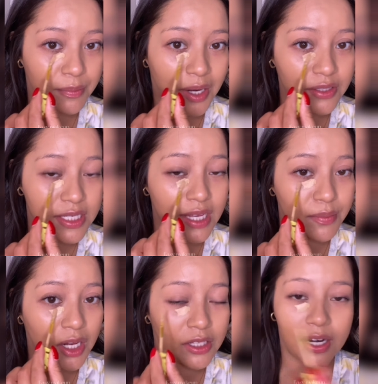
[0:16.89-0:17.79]
about the
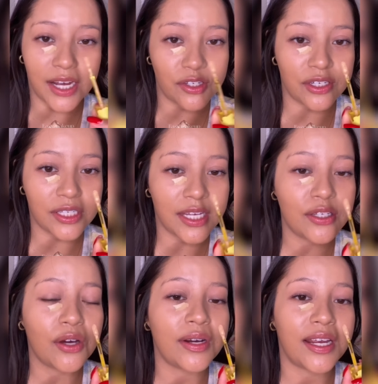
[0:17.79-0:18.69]
same color as your skin tone,